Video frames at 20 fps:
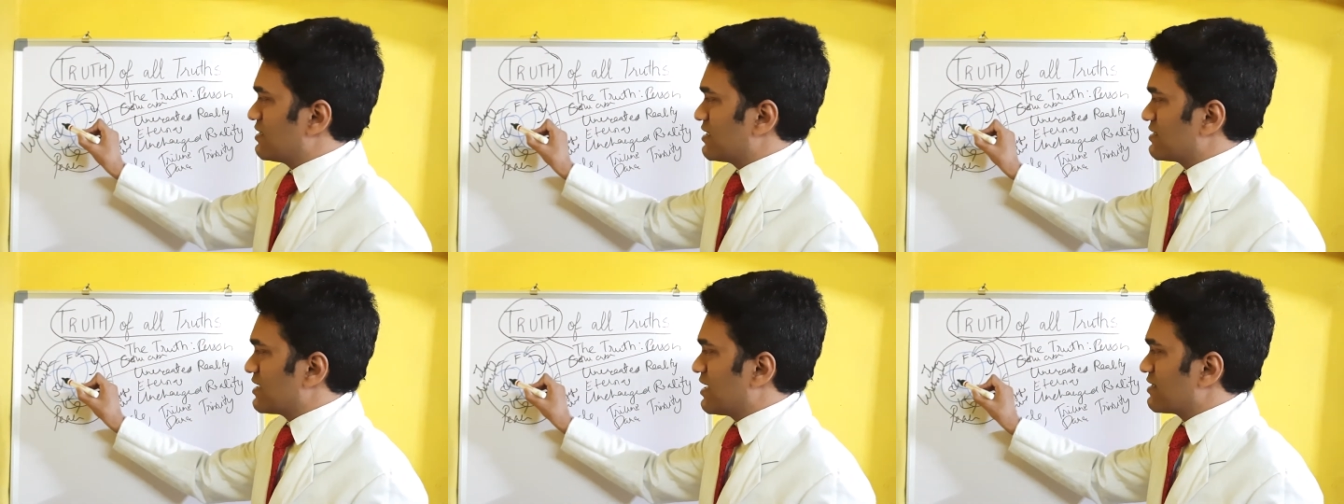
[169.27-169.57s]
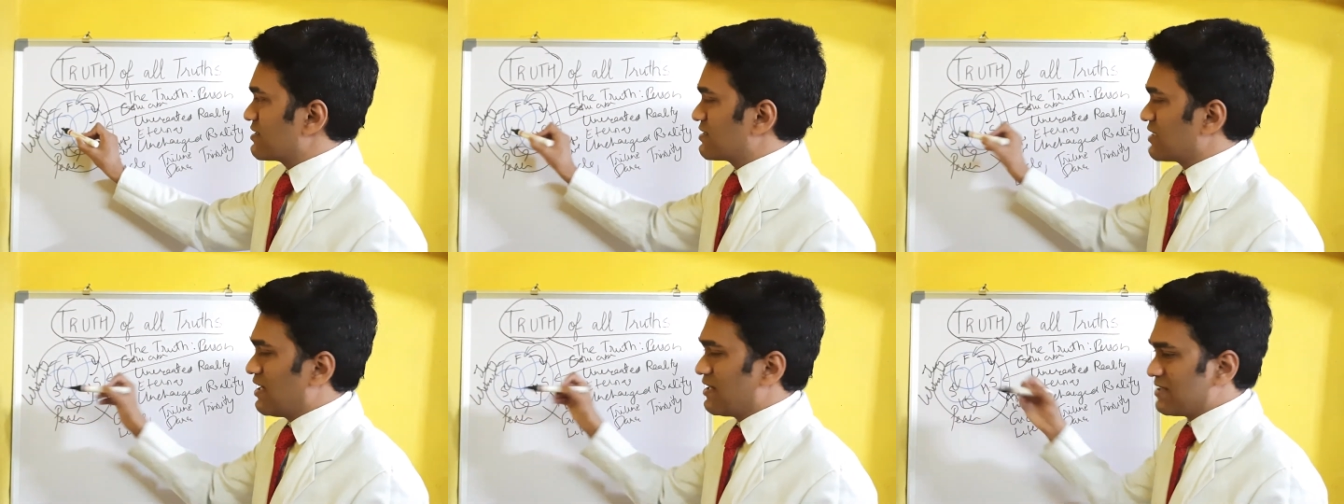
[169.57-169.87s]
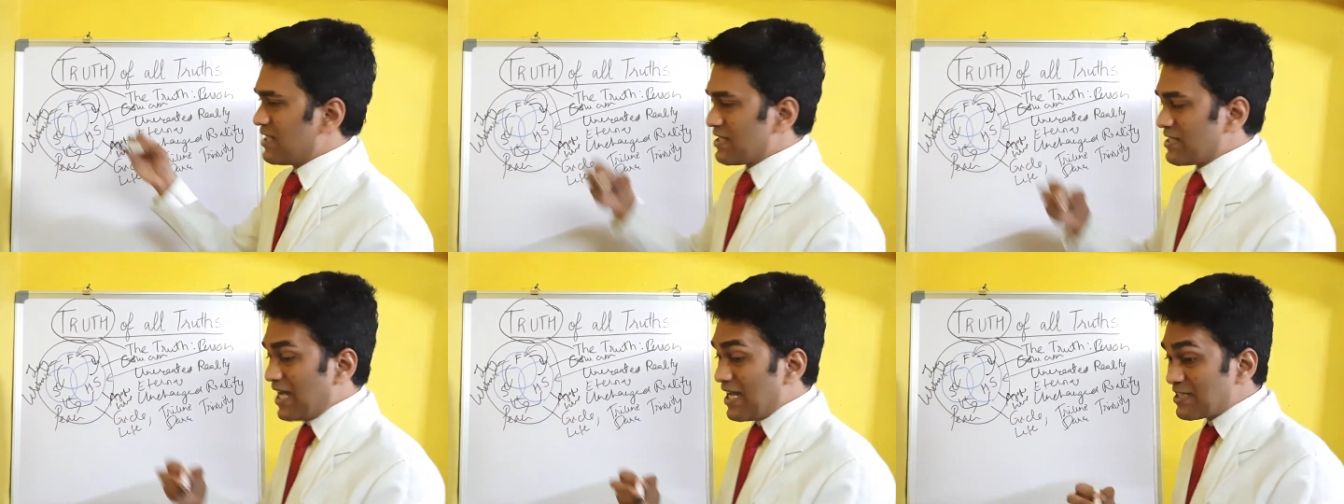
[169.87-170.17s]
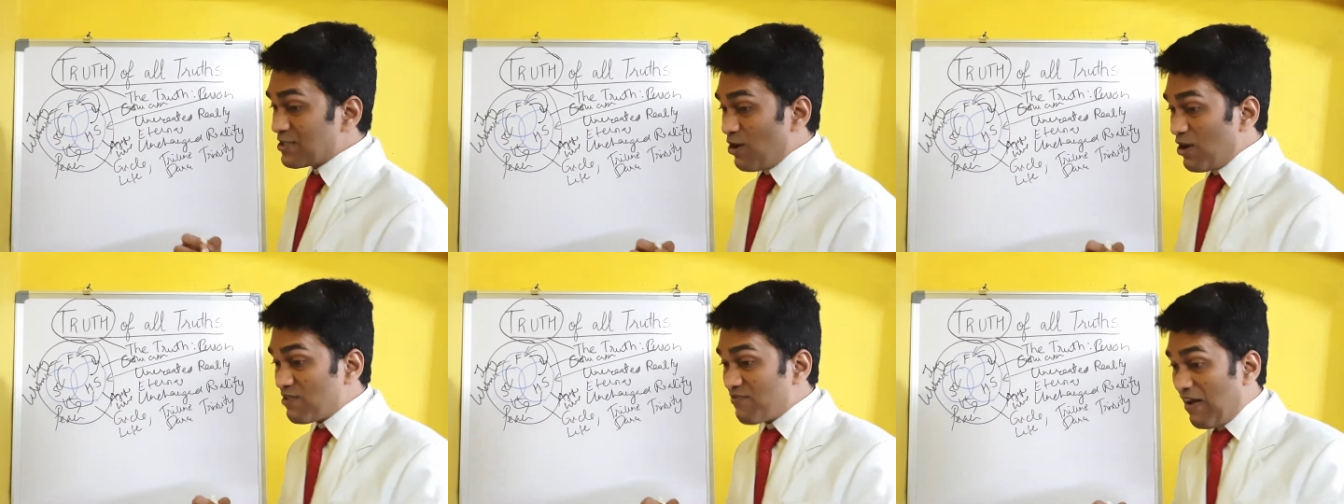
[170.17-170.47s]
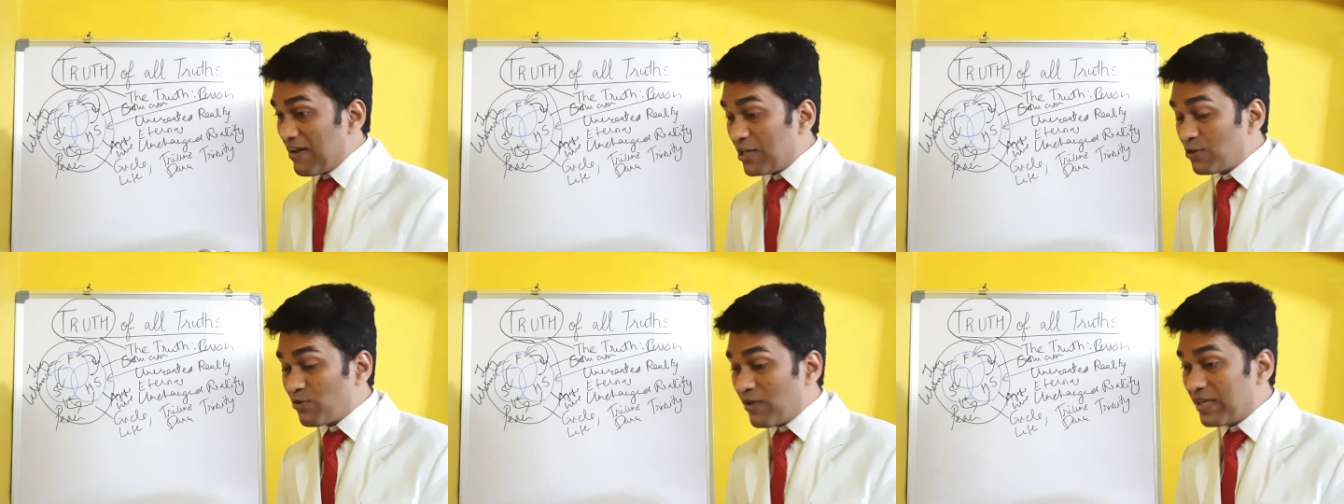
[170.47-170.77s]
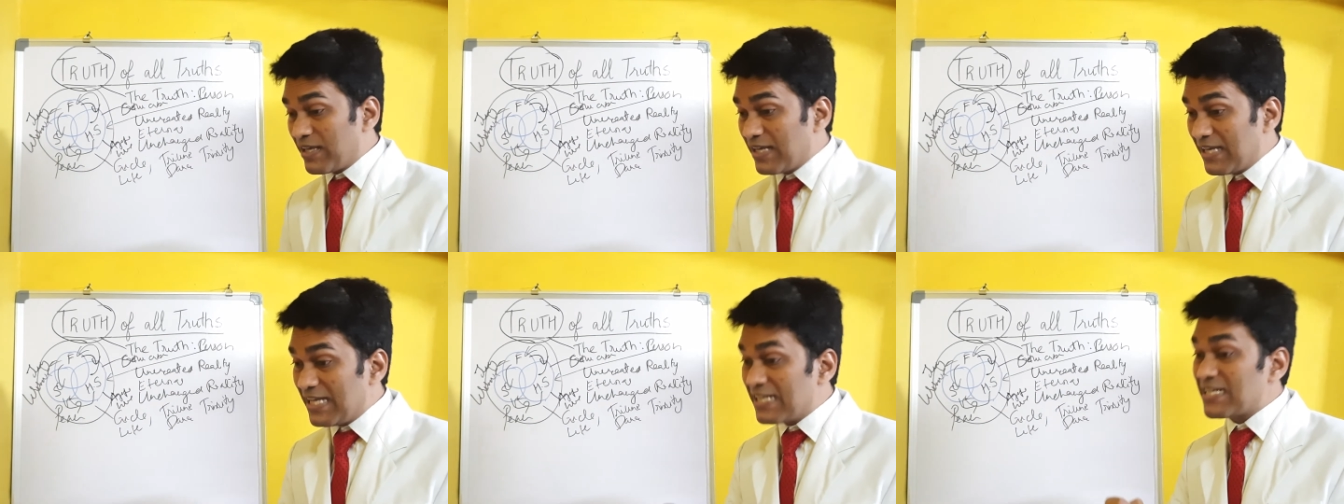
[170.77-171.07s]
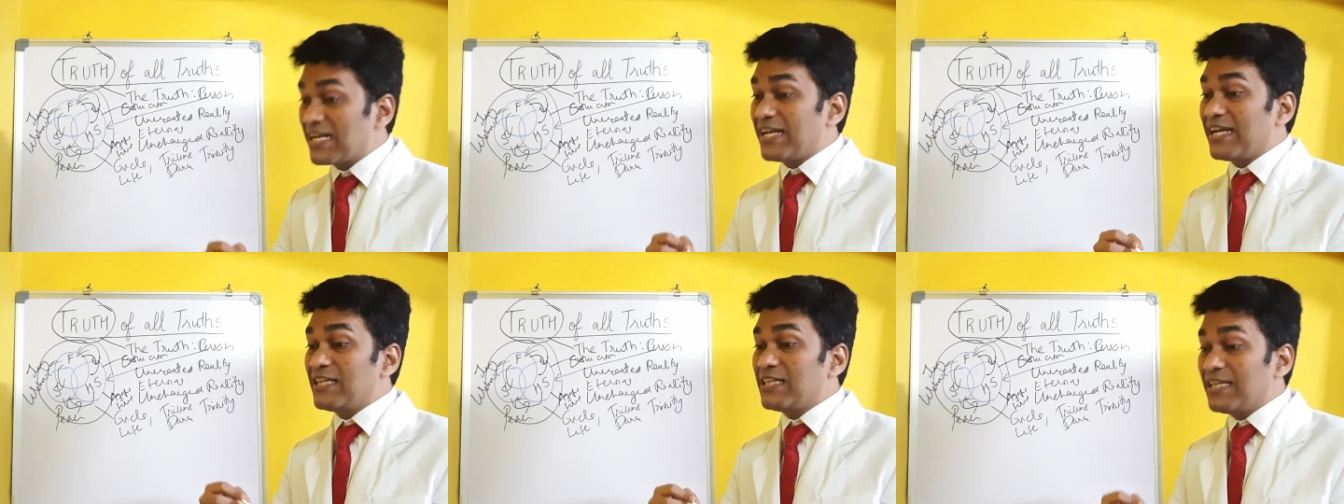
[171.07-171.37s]
the, son, the son saw his father doing
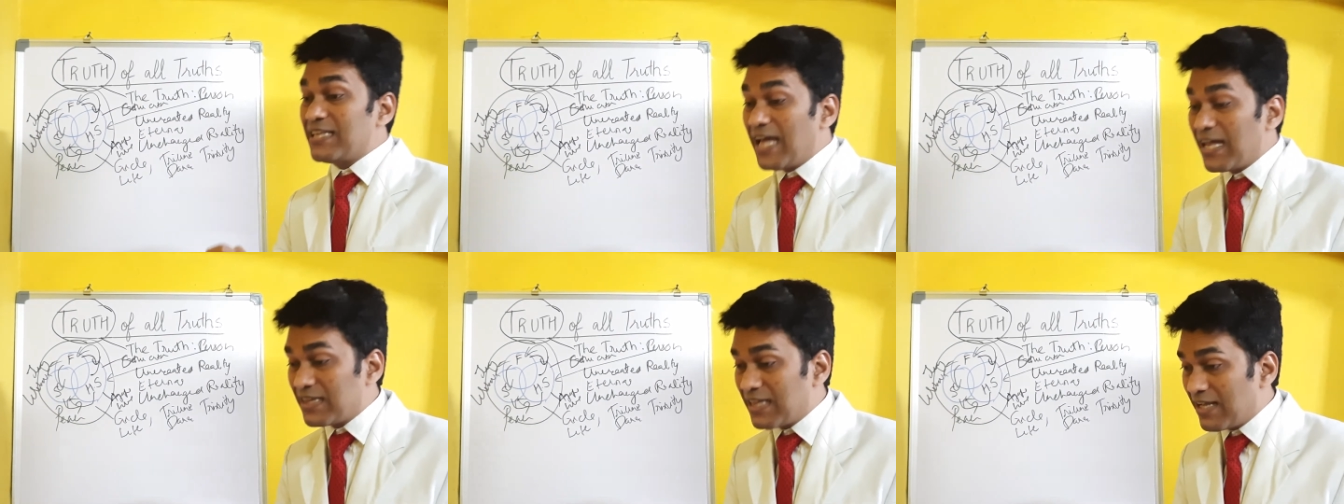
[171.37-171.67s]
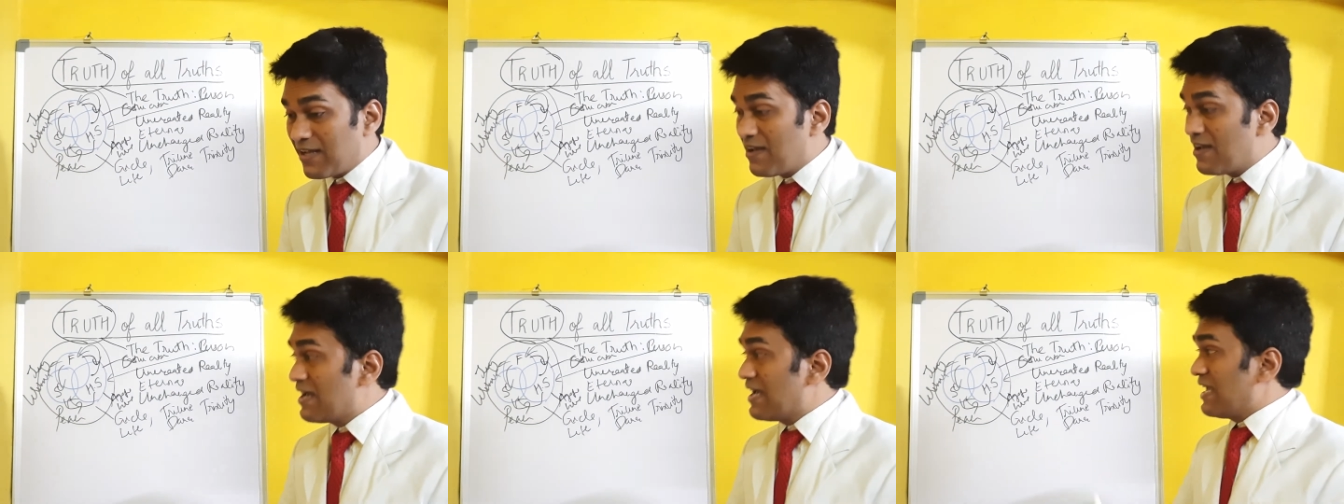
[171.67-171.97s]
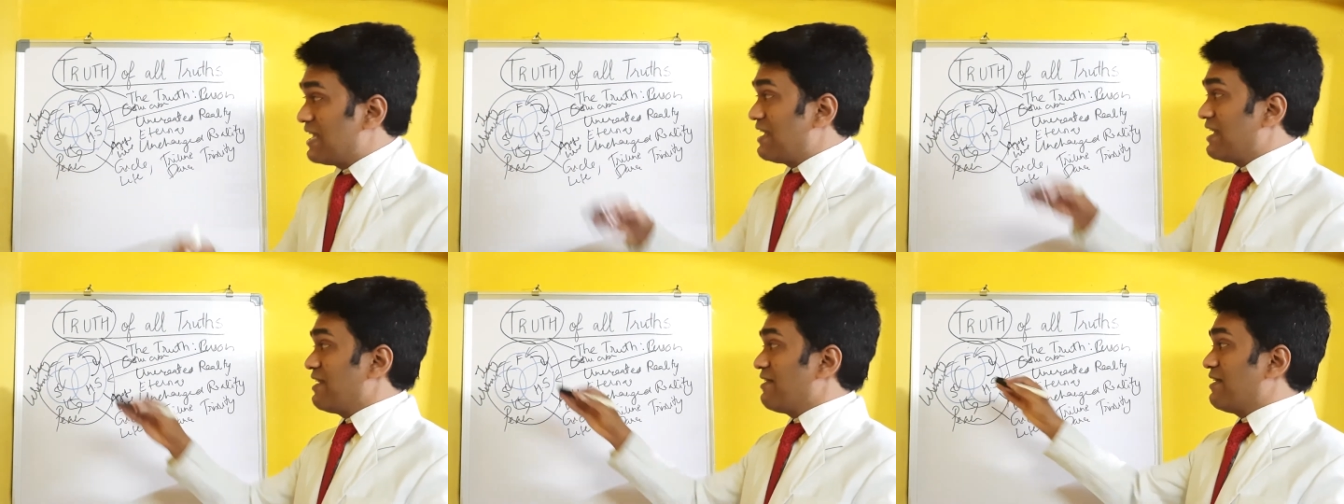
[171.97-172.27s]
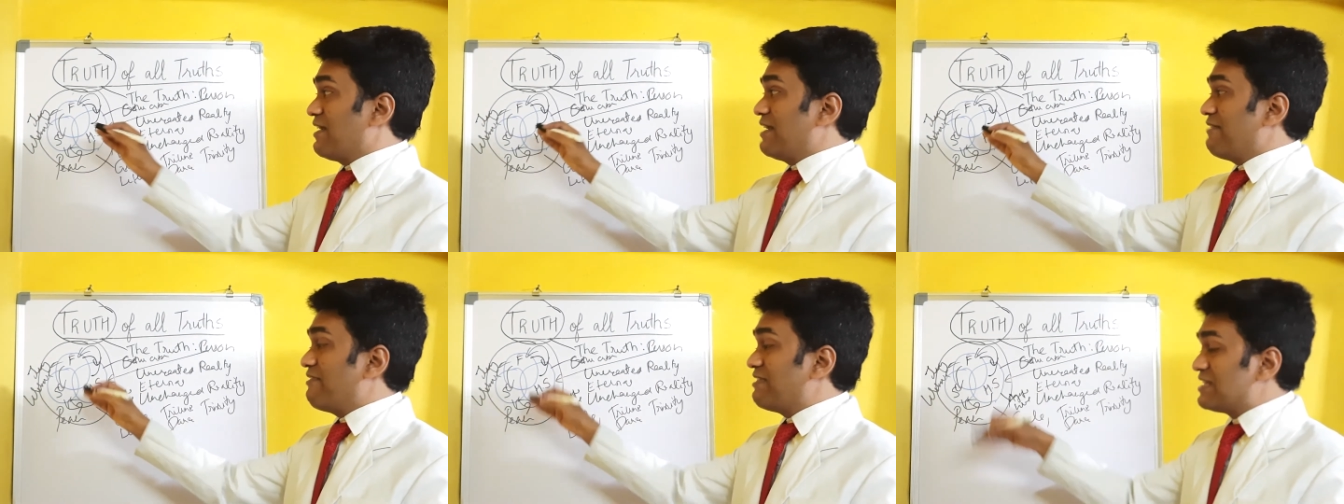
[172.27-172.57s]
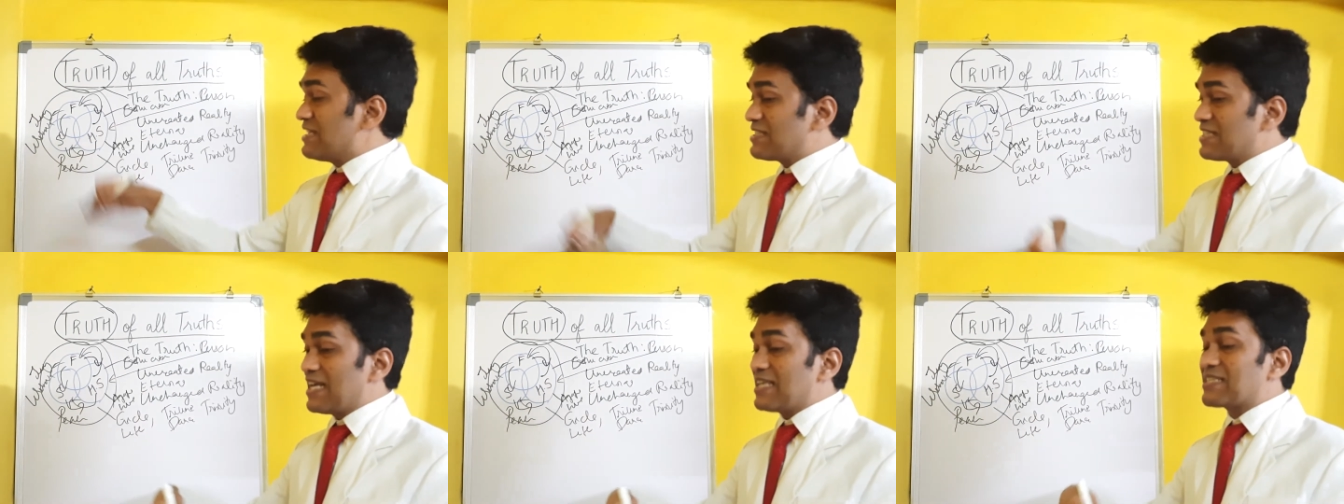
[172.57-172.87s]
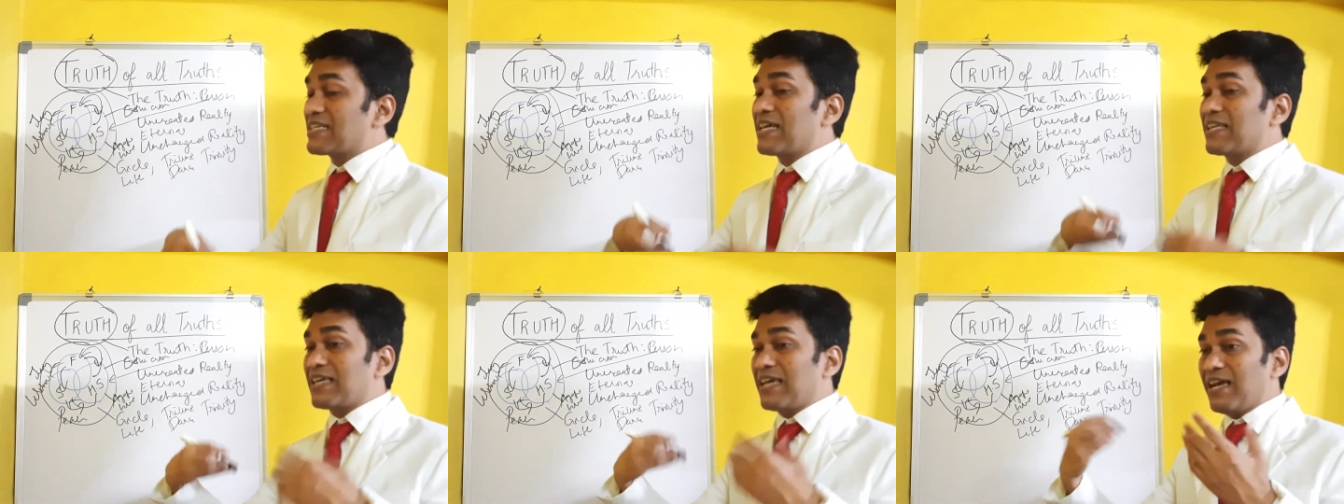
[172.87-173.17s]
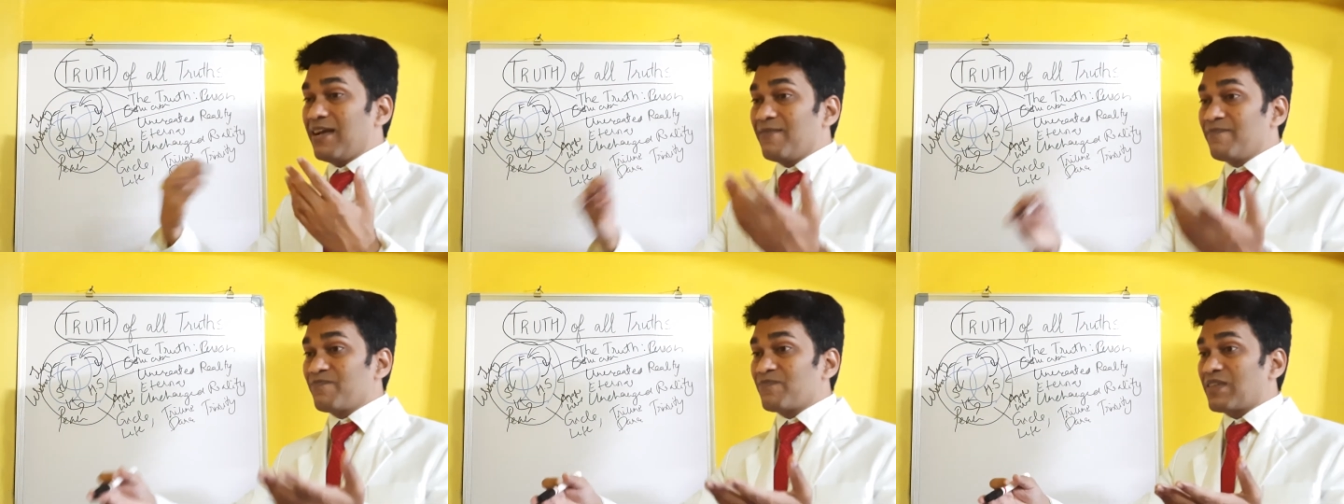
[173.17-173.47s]
he, did that thing he, uh, even they says karke